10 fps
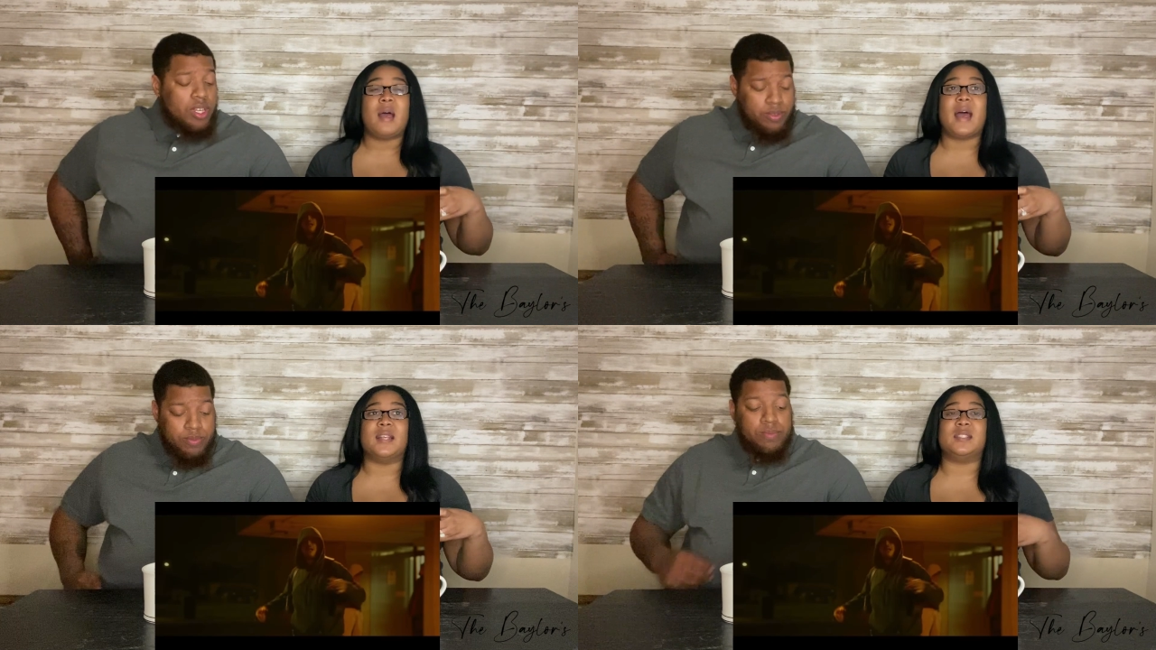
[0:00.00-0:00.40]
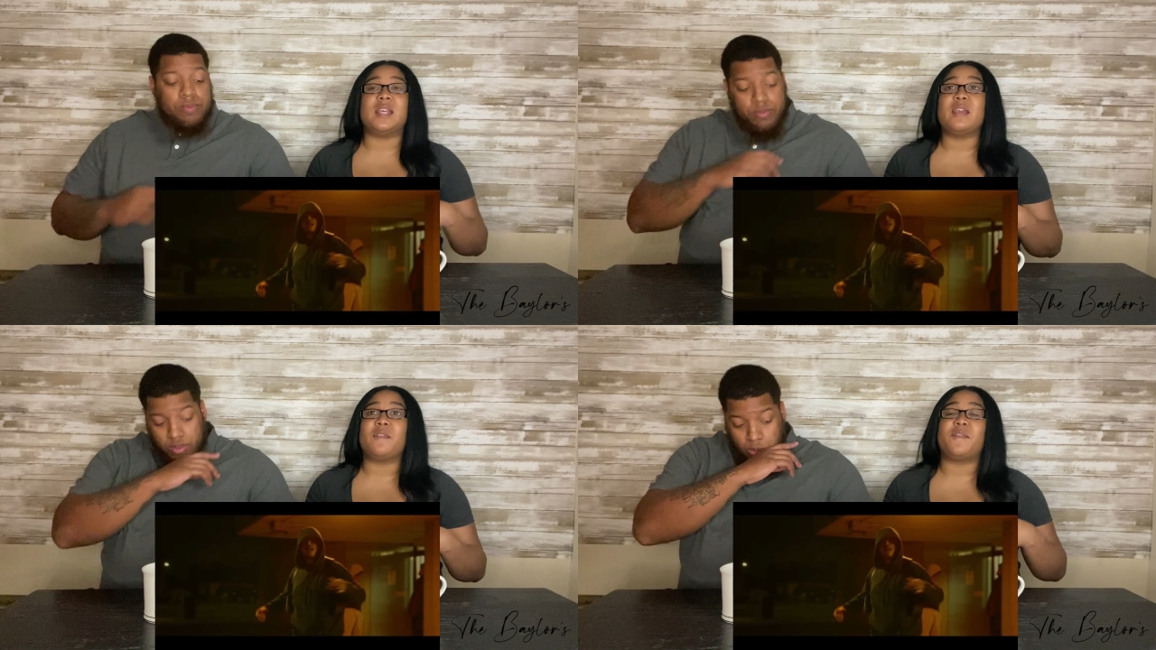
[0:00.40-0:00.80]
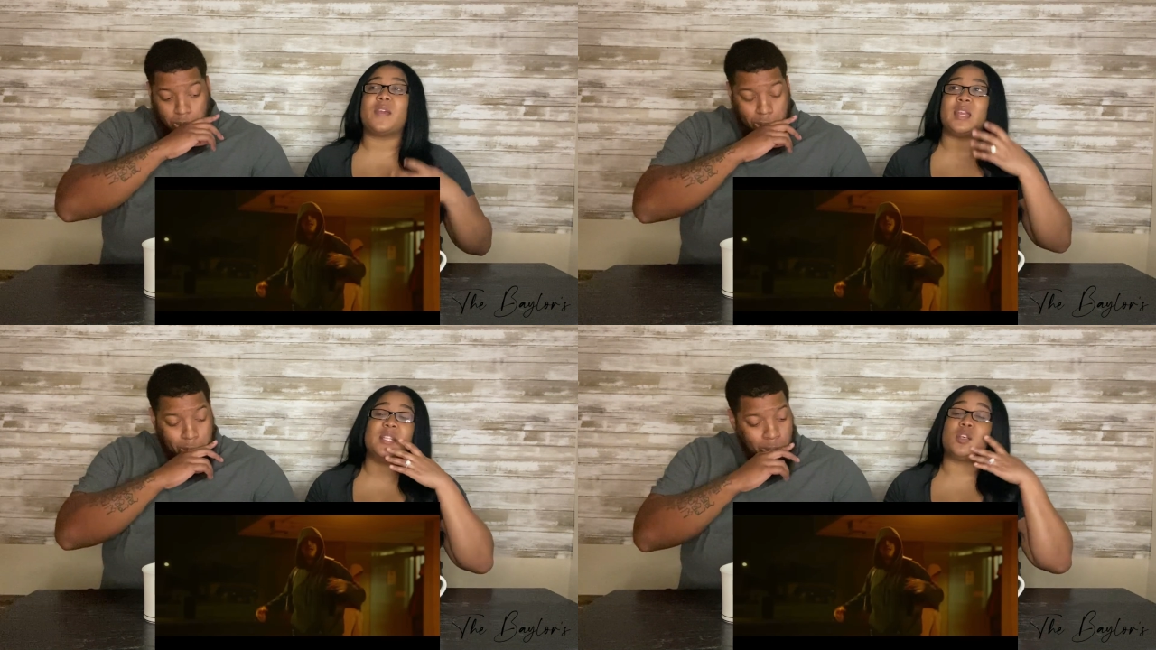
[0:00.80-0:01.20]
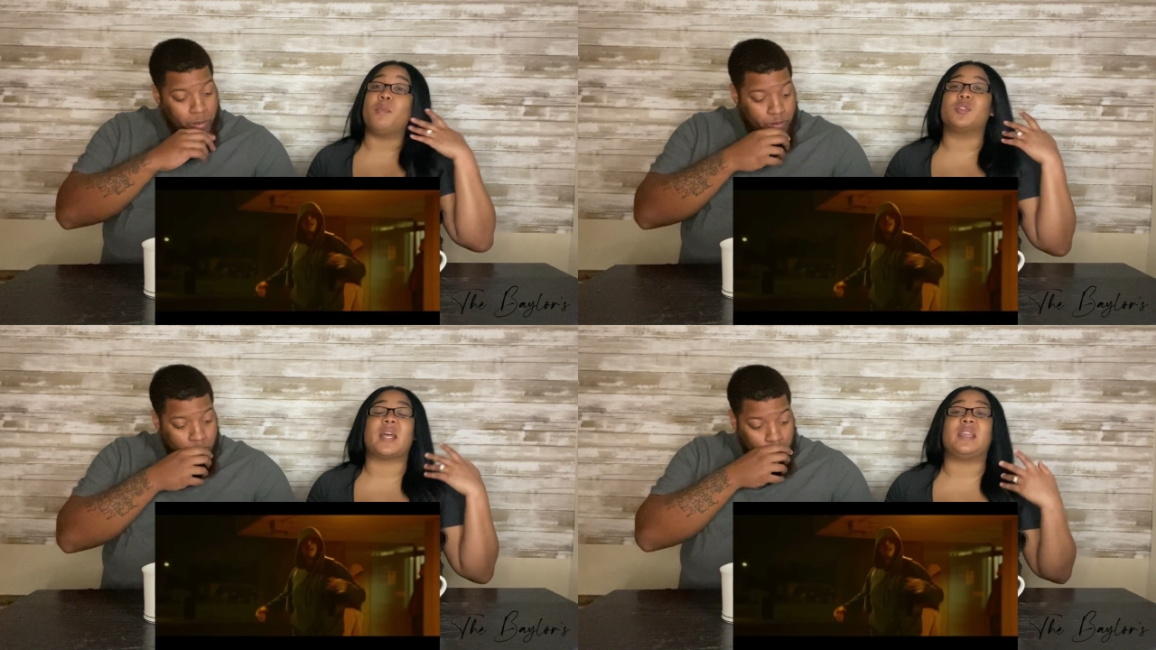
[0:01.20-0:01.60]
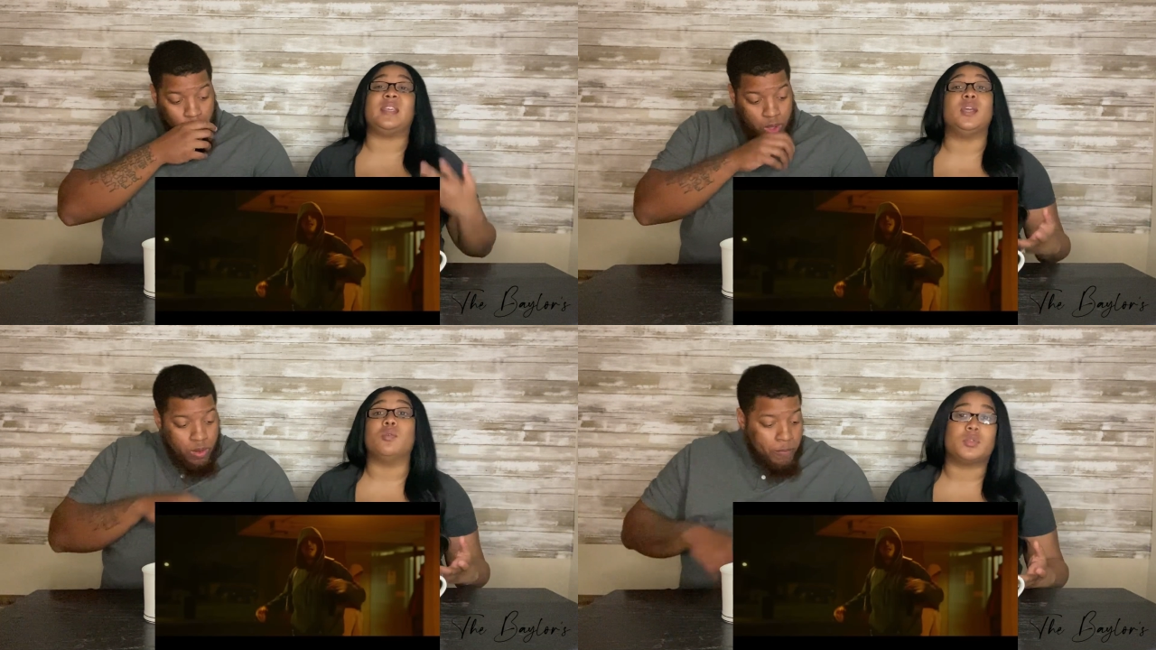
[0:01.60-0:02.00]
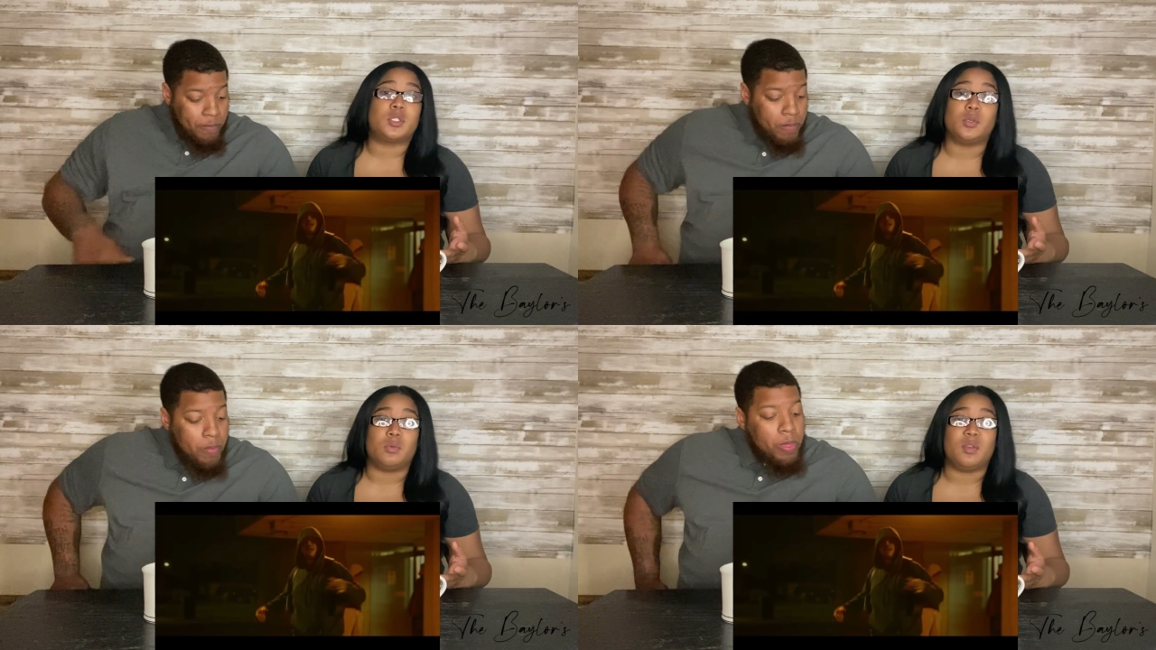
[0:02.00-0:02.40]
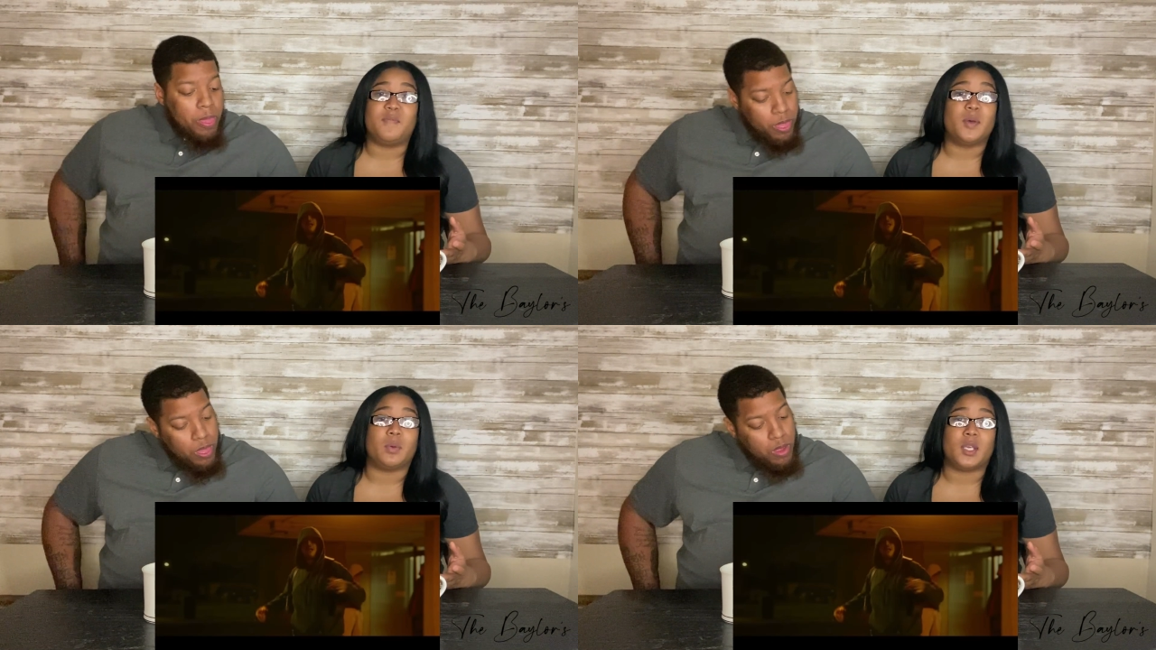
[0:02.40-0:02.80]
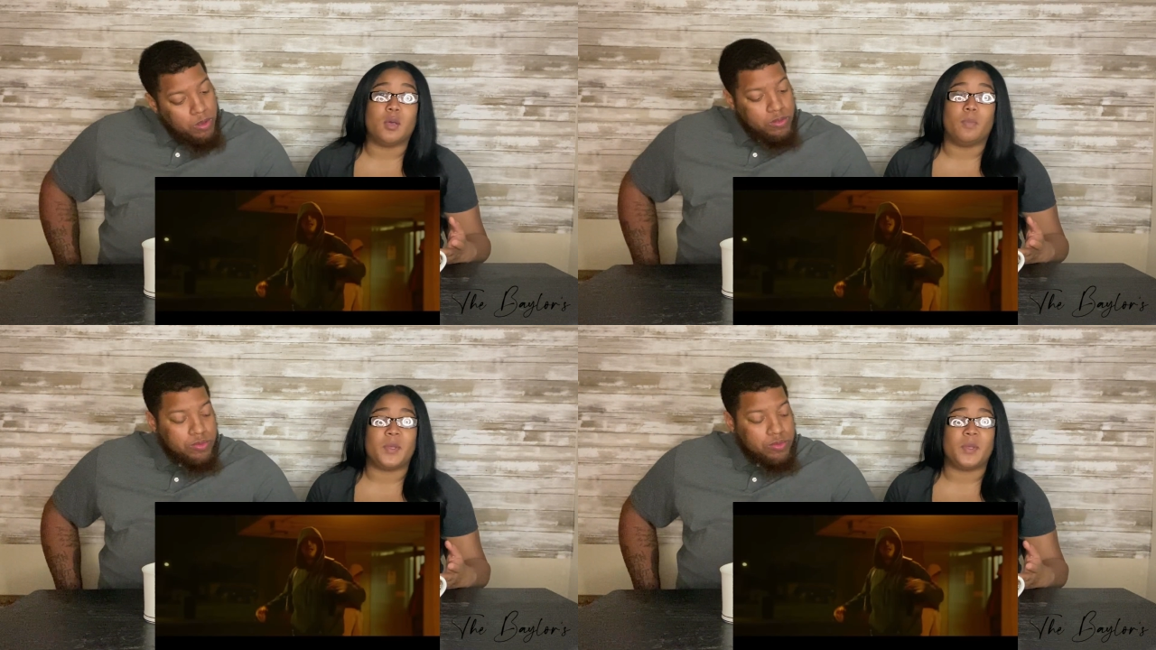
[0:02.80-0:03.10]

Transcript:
Speaker 1: as if, and it's almost like guilt too. You feel guilt